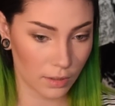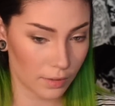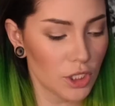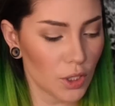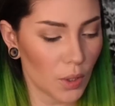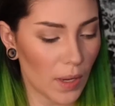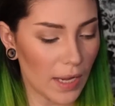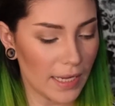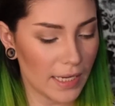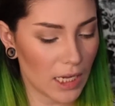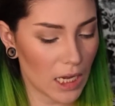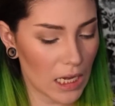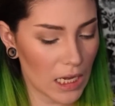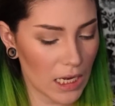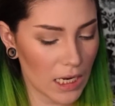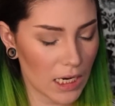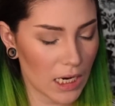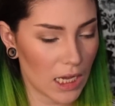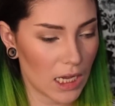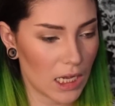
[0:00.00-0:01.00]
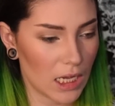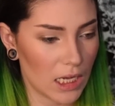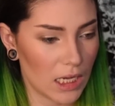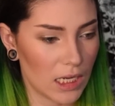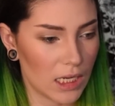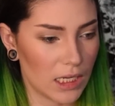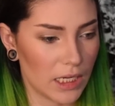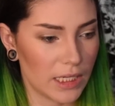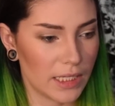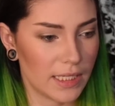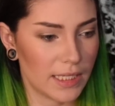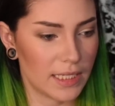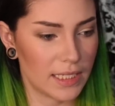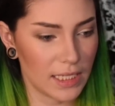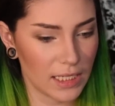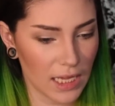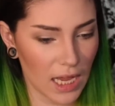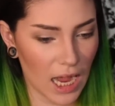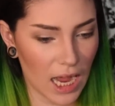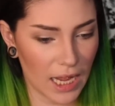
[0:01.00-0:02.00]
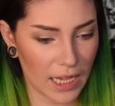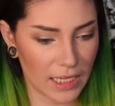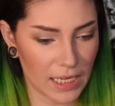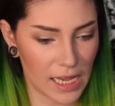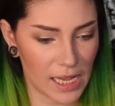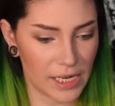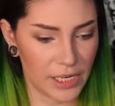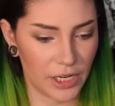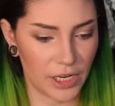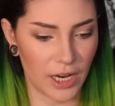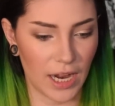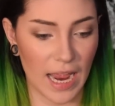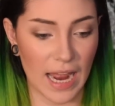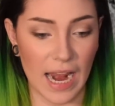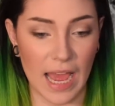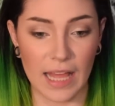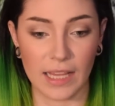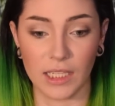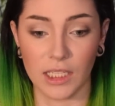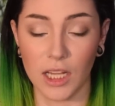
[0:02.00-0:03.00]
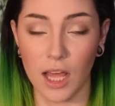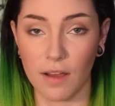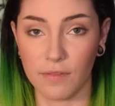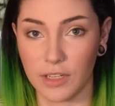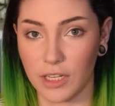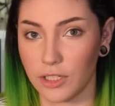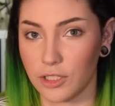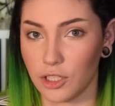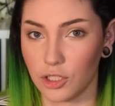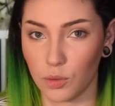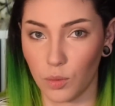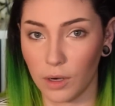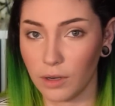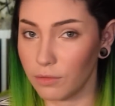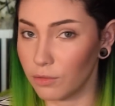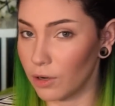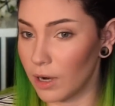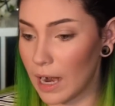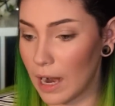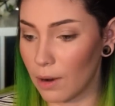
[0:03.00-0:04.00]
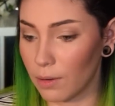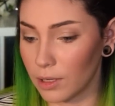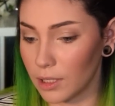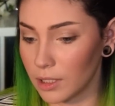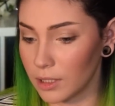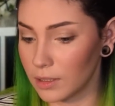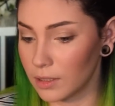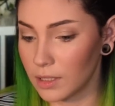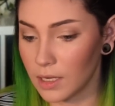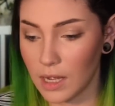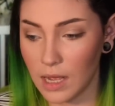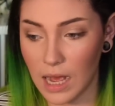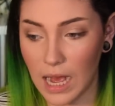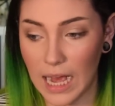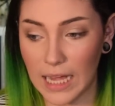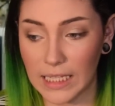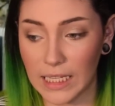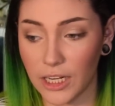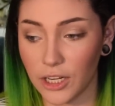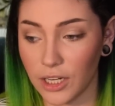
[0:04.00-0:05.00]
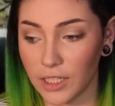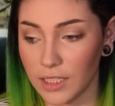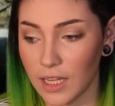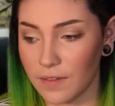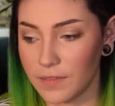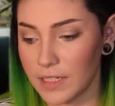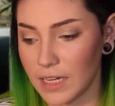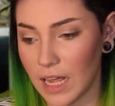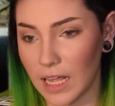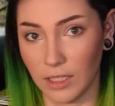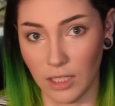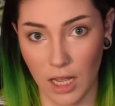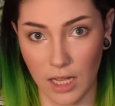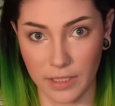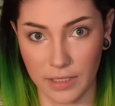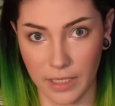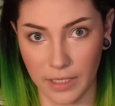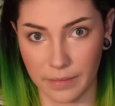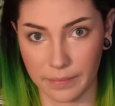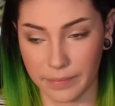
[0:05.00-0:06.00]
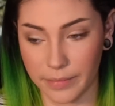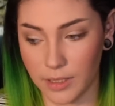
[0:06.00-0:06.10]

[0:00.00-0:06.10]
So I got still an eyeliner, and I loved it. It's a 24-hour eyeliner. I loved it. I lost it.